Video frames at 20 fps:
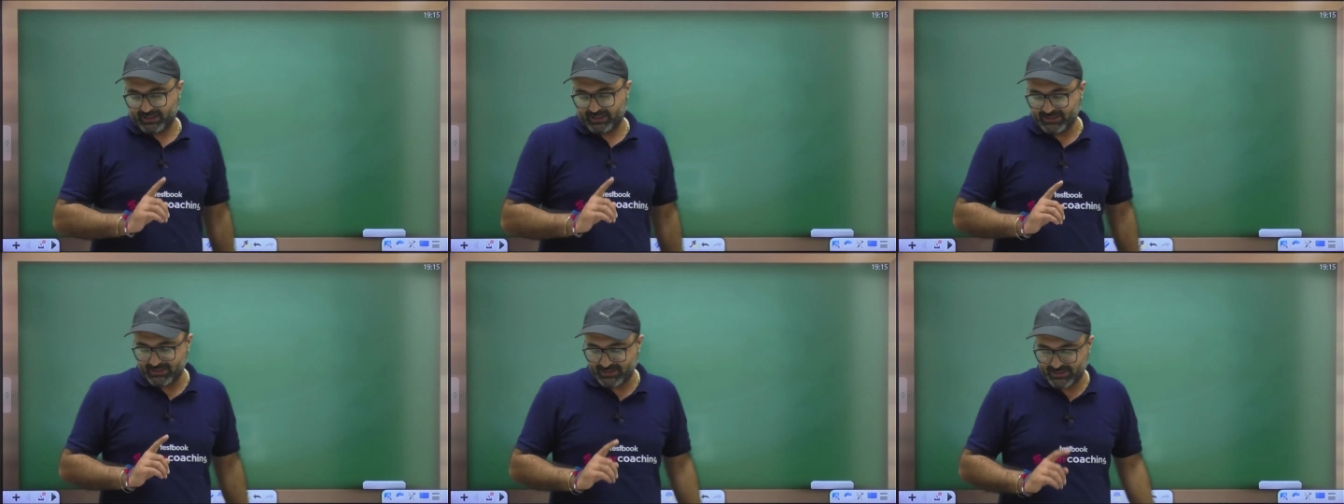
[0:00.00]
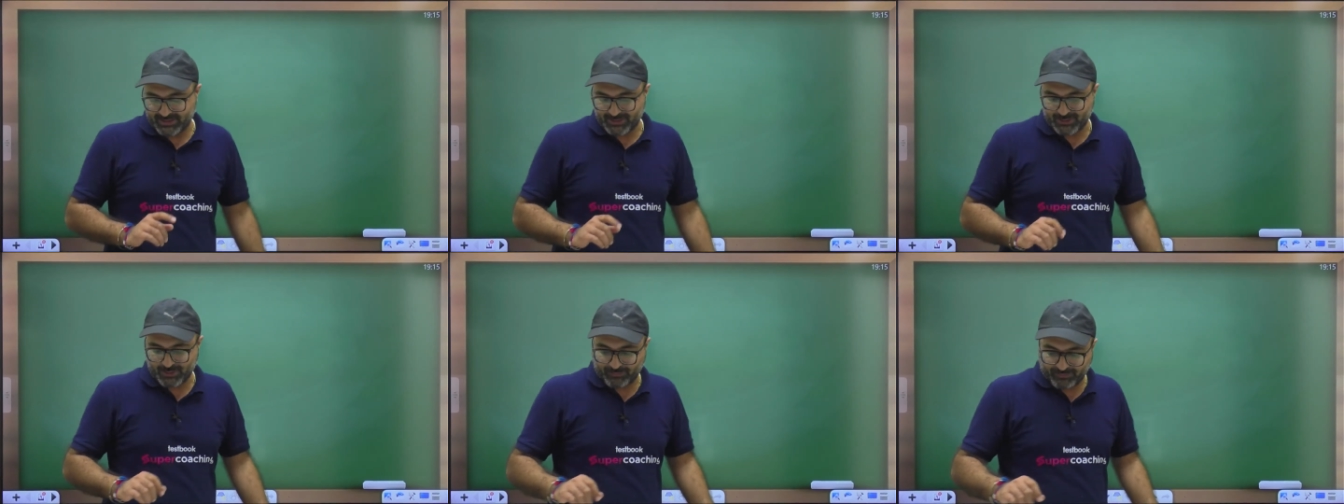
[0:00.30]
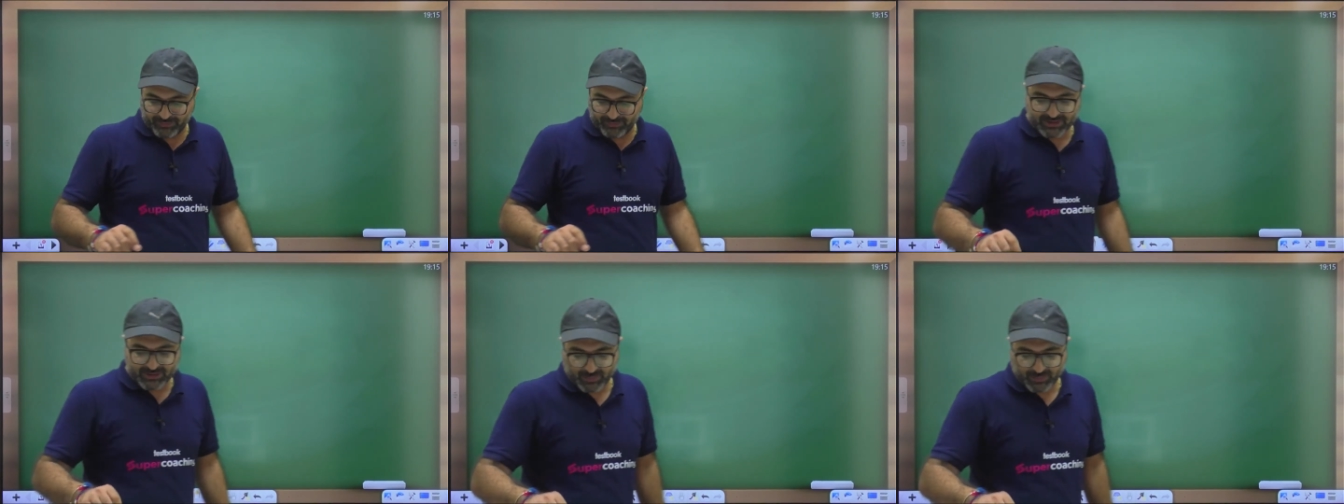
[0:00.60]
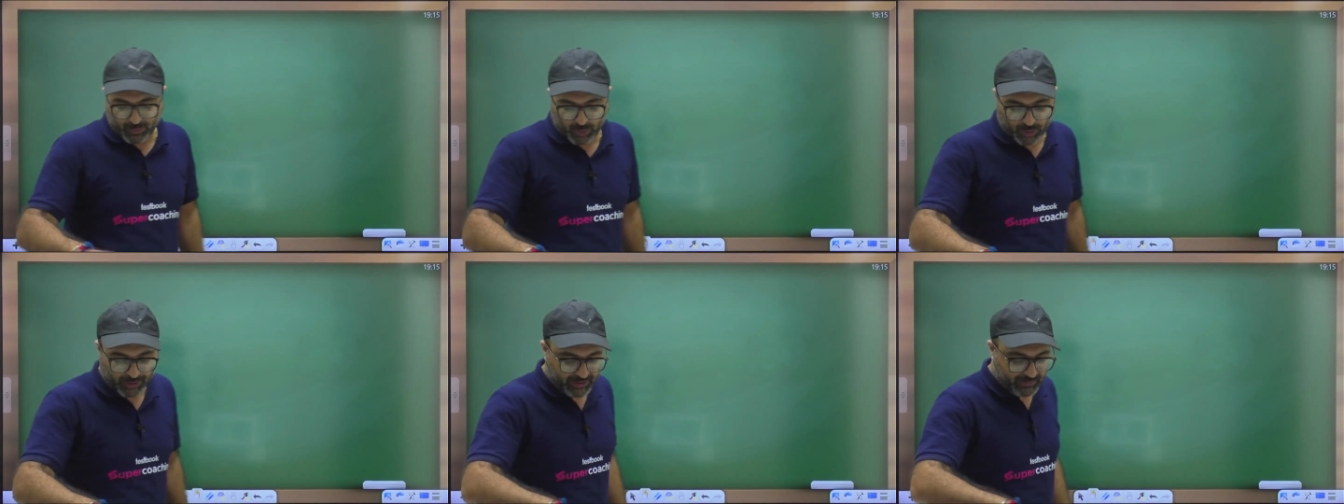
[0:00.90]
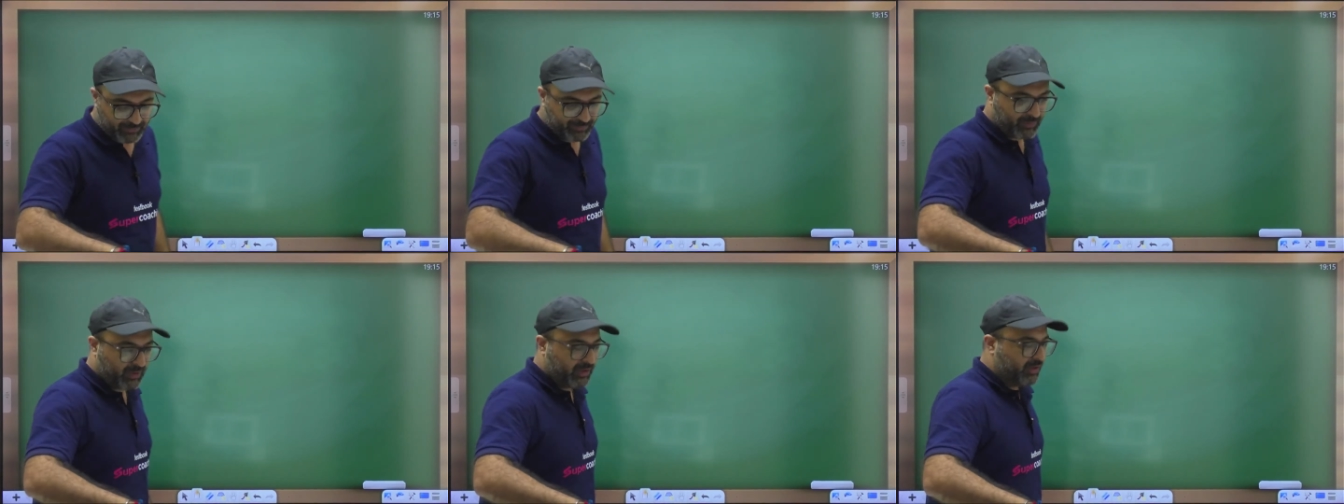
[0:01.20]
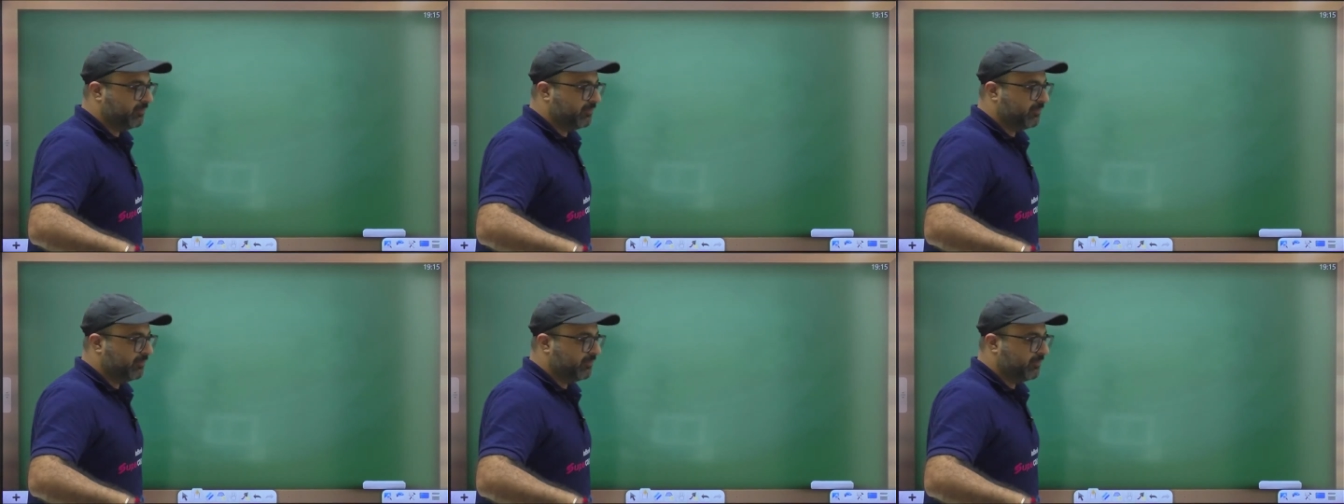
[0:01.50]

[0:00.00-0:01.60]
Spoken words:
So first point from